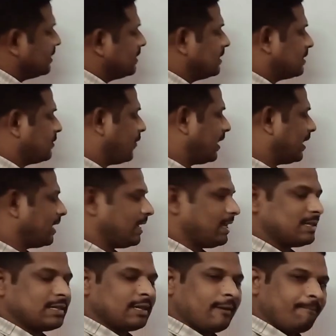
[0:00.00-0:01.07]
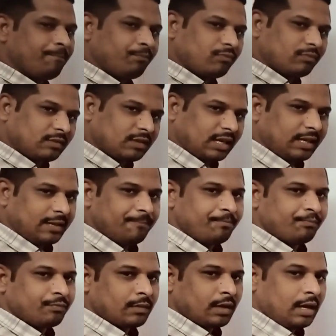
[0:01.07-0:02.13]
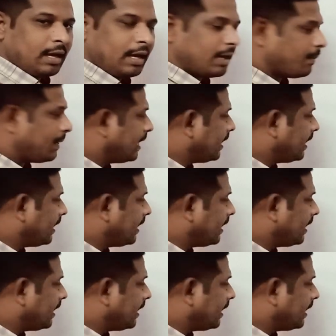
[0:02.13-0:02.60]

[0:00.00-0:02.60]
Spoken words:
in this figure is 3. It